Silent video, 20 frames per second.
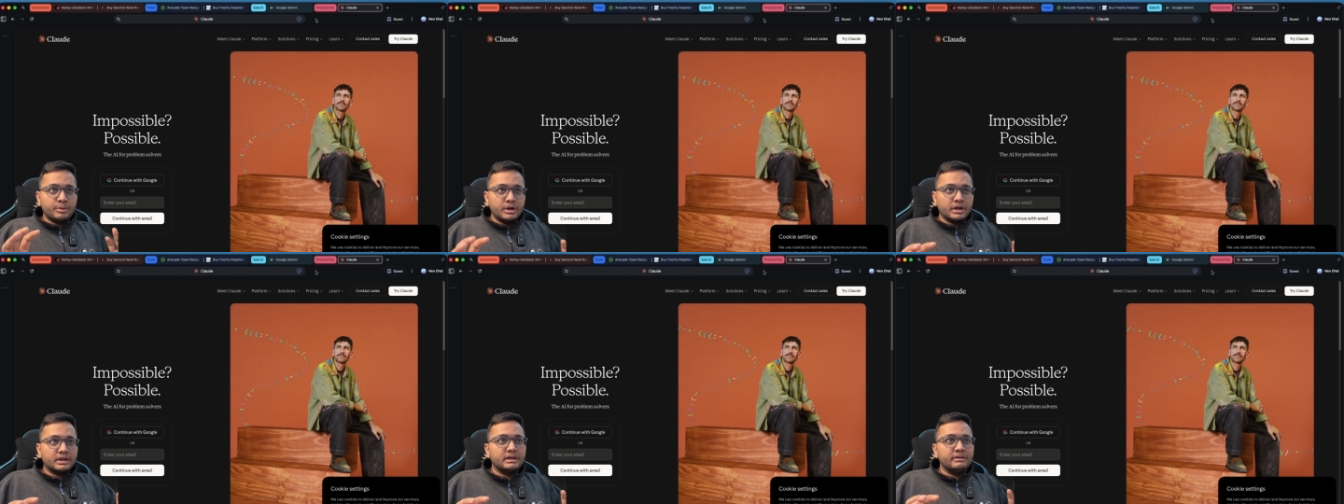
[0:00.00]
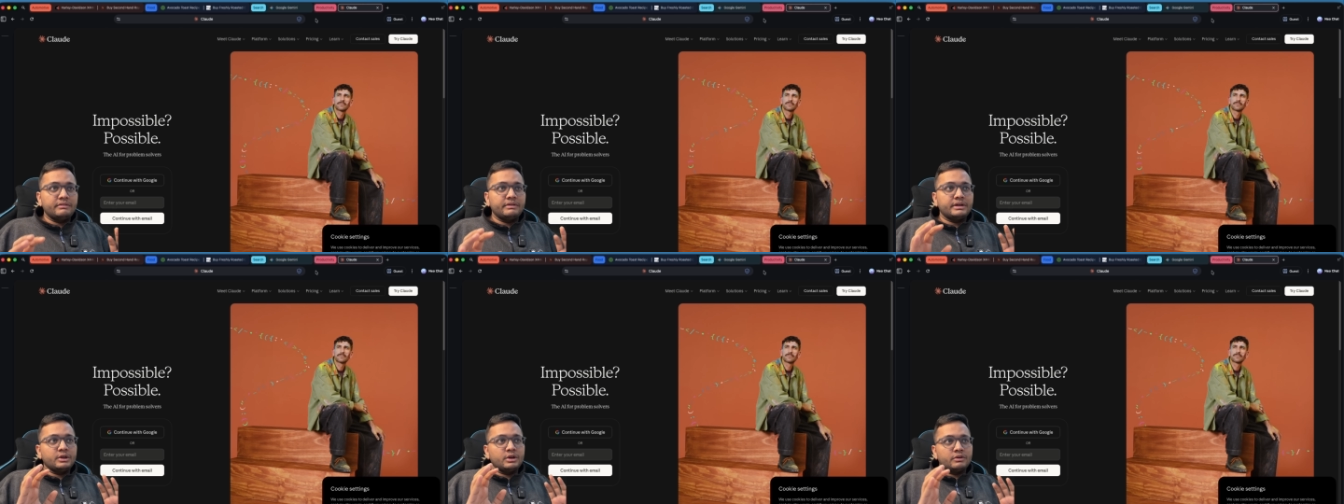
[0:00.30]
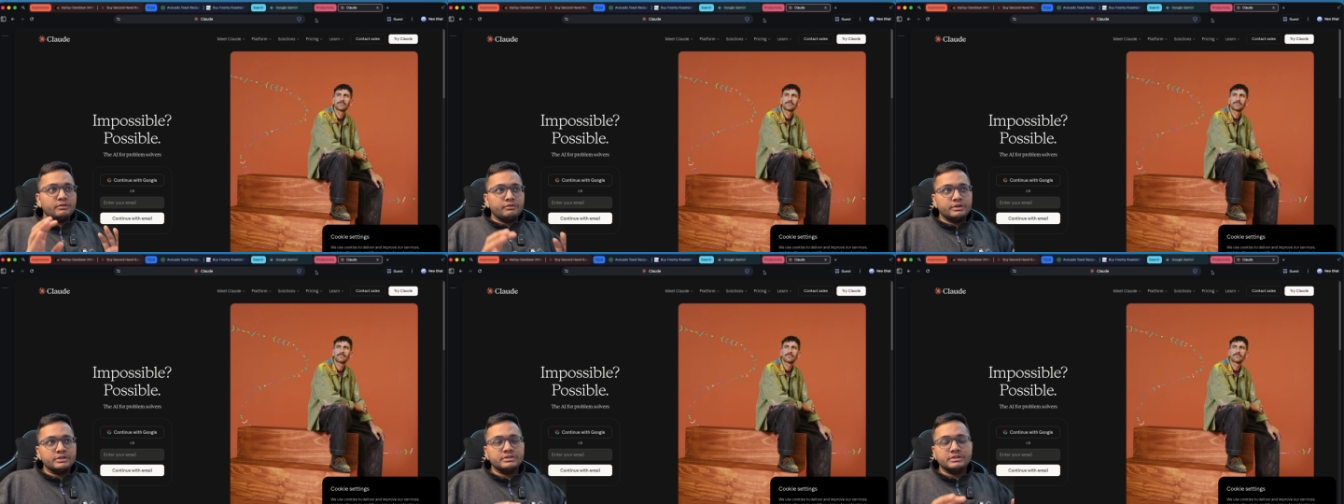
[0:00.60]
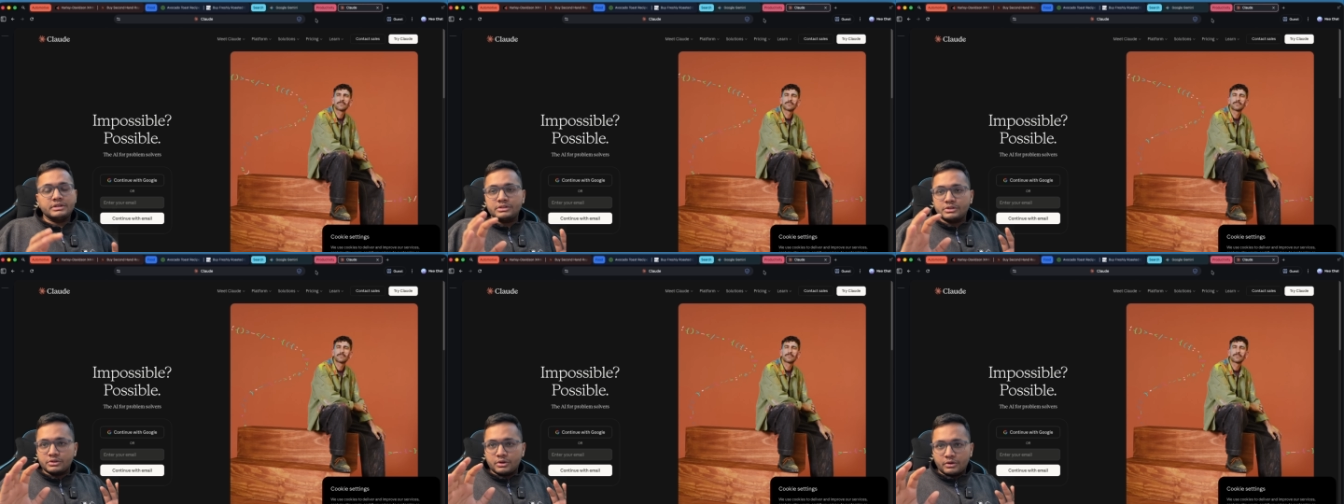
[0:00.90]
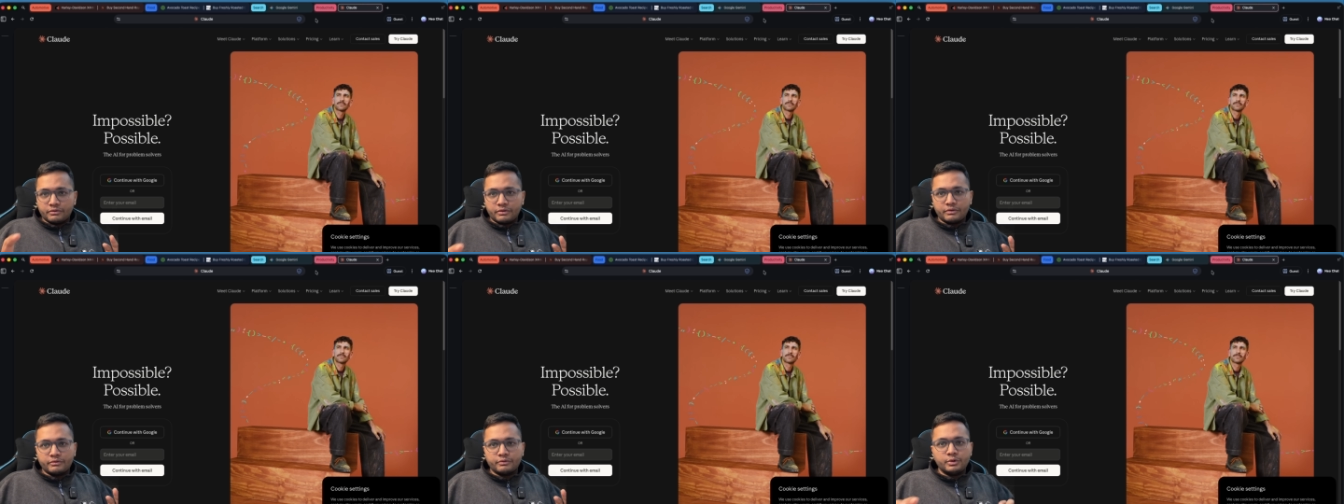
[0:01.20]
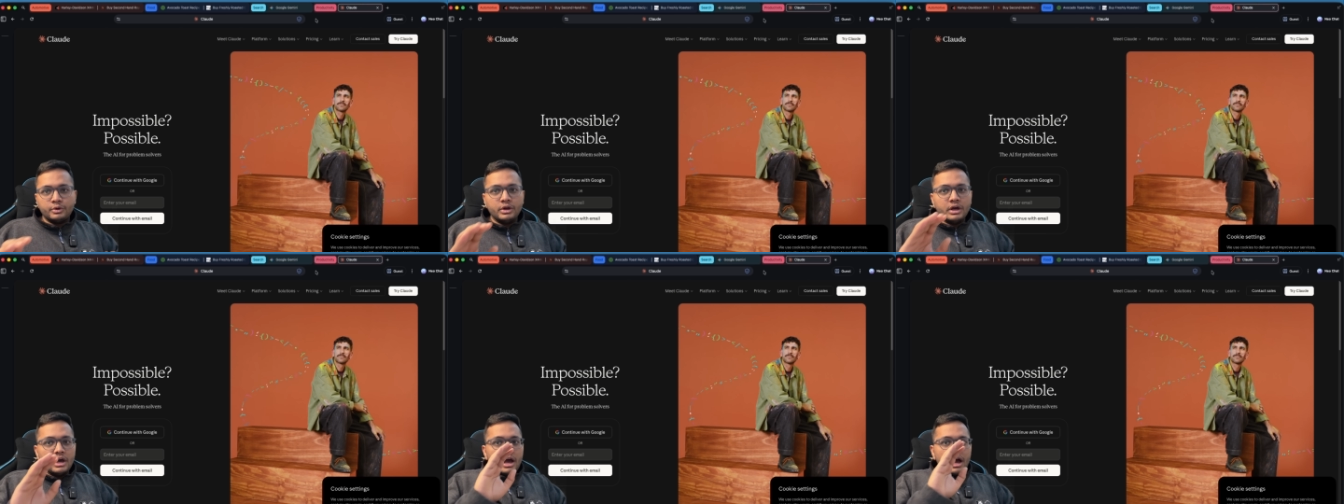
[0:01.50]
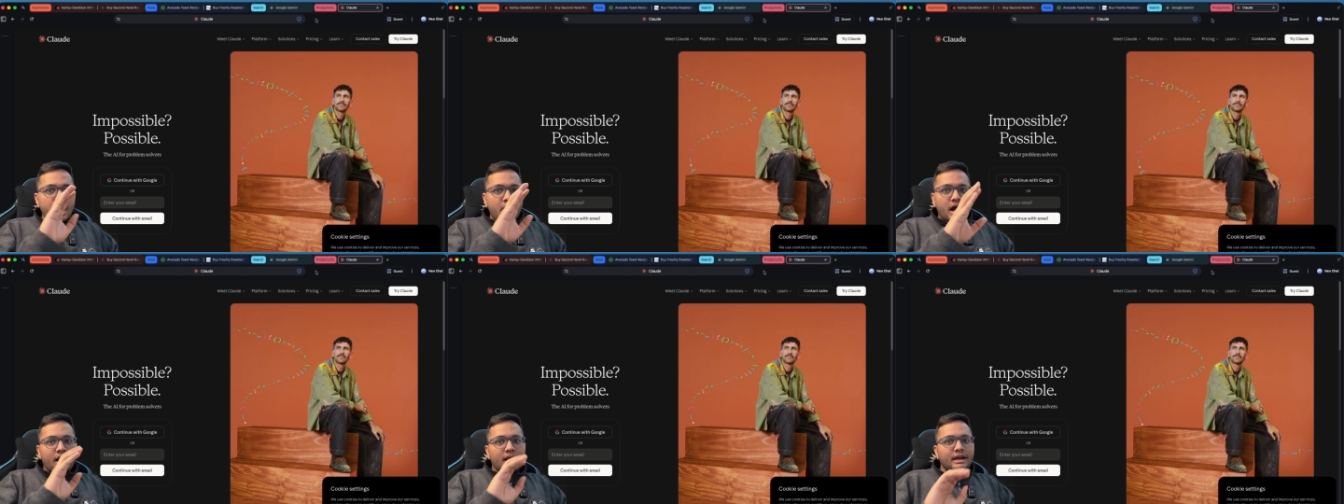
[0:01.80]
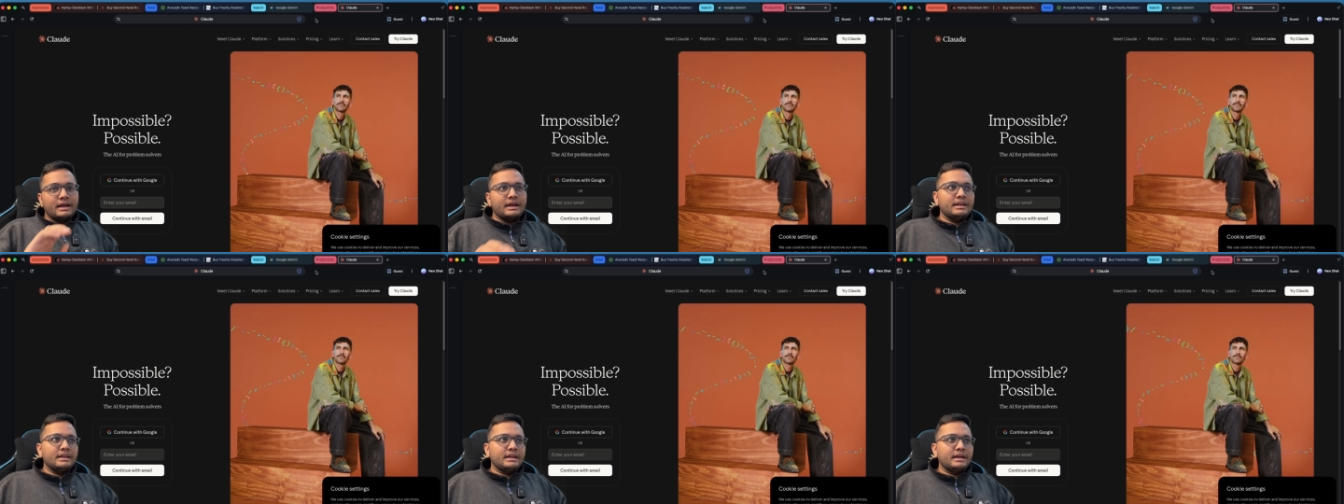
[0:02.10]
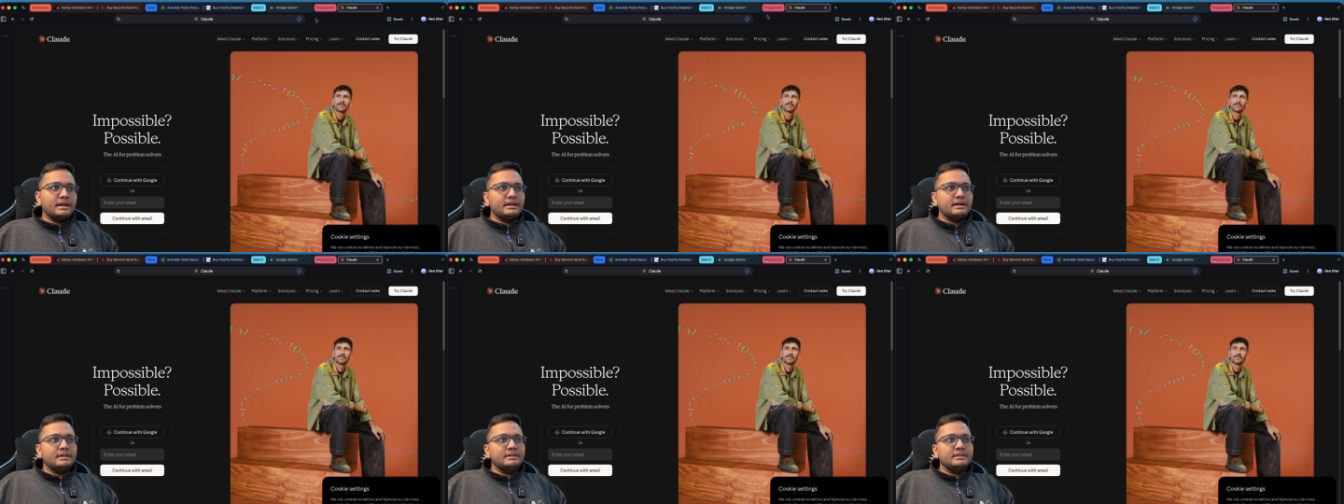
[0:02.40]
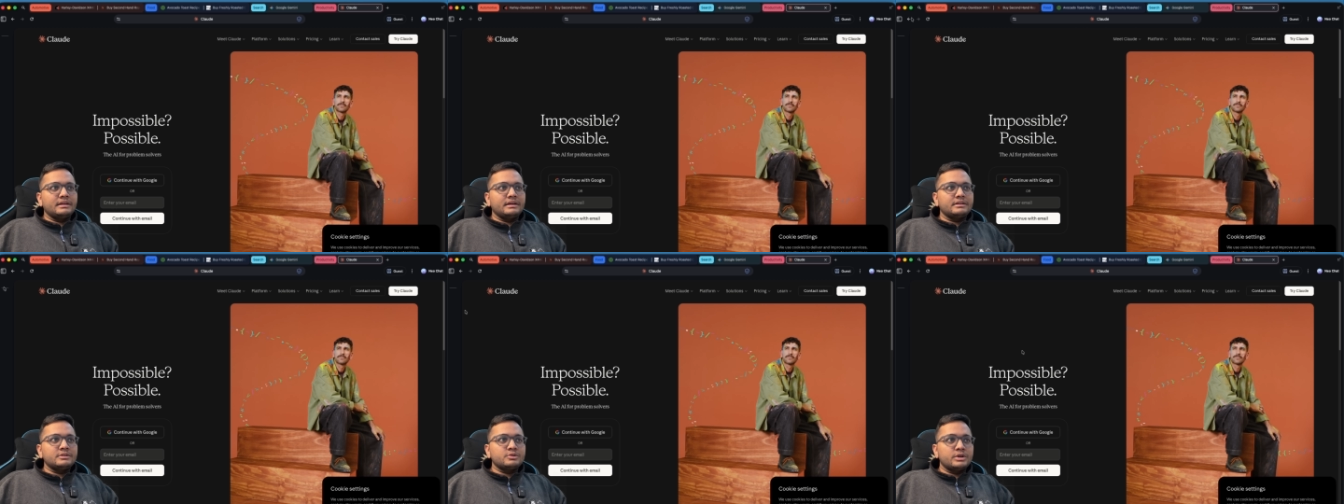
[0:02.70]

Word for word: productivity or for search or for food, I can get in there.